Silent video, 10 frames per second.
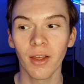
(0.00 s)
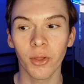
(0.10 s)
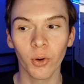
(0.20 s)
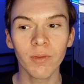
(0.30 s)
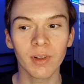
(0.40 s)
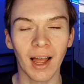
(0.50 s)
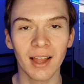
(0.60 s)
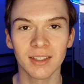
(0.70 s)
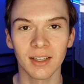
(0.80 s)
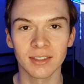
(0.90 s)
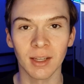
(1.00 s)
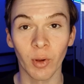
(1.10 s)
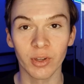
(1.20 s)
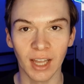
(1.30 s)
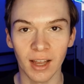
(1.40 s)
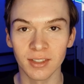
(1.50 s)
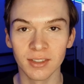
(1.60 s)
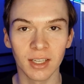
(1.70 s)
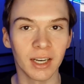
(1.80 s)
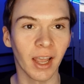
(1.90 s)
Throne of Glass is about
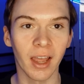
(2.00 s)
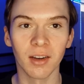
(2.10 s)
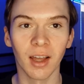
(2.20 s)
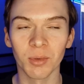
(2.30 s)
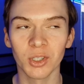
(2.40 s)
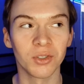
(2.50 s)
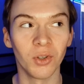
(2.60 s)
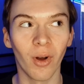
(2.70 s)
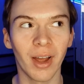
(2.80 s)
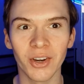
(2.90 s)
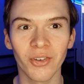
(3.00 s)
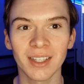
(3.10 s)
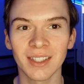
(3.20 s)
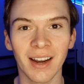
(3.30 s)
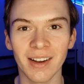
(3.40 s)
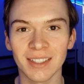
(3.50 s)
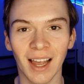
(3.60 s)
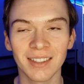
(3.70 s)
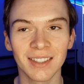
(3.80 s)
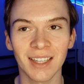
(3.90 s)
assassins, and again, I'm just not interested in
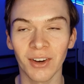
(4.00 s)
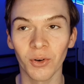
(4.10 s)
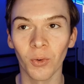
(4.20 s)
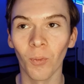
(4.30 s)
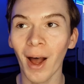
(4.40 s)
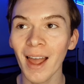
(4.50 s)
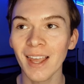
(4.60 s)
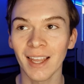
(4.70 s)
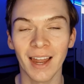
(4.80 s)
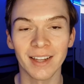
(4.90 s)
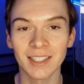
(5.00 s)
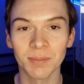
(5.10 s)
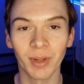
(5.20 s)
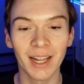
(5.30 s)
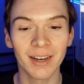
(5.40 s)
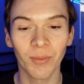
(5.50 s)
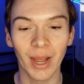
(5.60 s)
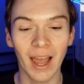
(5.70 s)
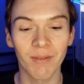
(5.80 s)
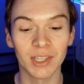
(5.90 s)
assassins. I don't know why, I can't explain
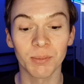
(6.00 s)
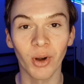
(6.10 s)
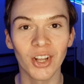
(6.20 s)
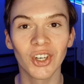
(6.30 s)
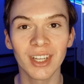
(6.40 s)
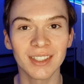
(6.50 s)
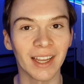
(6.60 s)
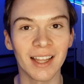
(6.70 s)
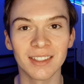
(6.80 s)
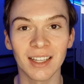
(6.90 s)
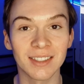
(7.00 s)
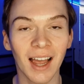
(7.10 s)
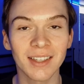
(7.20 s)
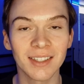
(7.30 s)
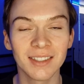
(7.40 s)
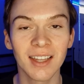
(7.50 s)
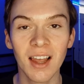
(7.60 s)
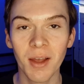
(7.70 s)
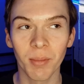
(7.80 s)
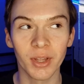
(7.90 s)
why I have this prejudice against assassins,
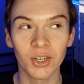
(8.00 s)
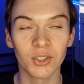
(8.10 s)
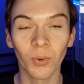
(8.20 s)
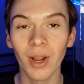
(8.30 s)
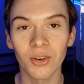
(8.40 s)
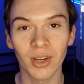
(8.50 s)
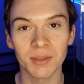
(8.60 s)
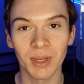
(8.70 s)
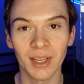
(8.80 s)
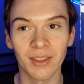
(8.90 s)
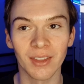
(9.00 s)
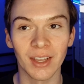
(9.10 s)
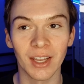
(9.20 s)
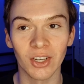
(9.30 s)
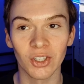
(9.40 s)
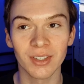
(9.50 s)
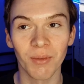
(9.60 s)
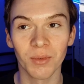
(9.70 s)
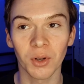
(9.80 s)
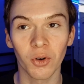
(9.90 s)
but they just don't interest me. They just
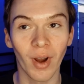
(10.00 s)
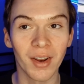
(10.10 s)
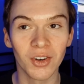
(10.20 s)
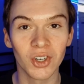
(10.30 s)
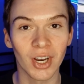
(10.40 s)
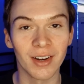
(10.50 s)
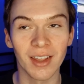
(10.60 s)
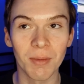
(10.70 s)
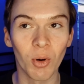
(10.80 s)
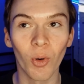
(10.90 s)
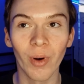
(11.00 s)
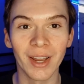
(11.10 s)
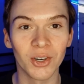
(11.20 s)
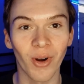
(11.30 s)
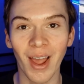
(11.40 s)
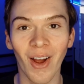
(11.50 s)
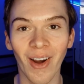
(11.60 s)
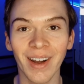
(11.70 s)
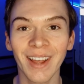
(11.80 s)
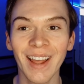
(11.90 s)
sound cringe and emo and try
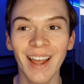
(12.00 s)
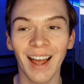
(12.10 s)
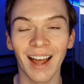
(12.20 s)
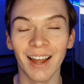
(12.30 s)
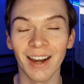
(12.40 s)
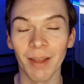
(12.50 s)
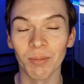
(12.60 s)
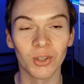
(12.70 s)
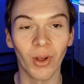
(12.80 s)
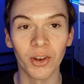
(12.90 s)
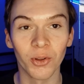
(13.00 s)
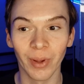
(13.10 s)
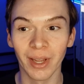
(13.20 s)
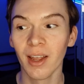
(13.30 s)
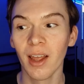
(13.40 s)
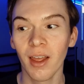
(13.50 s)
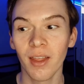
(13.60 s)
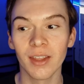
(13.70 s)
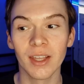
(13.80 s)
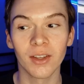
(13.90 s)
hard, and I'm just not into it.
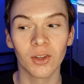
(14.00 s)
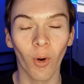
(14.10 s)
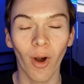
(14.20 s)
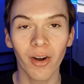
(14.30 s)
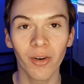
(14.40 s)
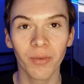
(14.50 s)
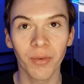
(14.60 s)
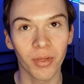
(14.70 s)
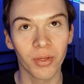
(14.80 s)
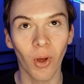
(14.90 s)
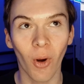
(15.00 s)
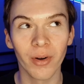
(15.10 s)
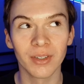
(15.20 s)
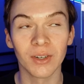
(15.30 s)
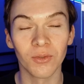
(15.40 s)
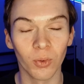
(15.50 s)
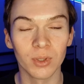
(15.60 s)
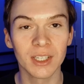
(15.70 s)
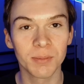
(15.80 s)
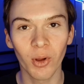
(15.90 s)
The Court of Thorns and
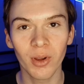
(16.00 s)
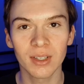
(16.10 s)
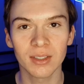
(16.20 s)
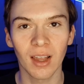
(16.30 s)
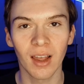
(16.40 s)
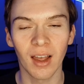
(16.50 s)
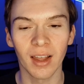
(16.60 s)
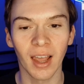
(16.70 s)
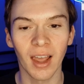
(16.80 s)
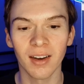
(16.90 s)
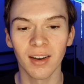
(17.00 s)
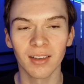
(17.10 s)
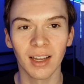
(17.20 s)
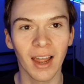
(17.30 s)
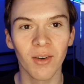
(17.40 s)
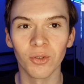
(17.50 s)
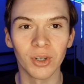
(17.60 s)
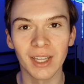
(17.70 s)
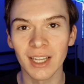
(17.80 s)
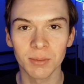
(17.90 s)
Roses books, again, I can't
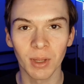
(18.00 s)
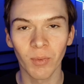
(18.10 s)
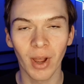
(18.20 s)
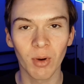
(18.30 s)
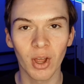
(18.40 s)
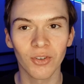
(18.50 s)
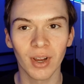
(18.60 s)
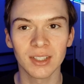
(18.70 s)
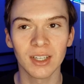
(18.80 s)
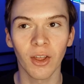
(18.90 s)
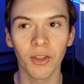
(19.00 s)
really explain why I'm not interested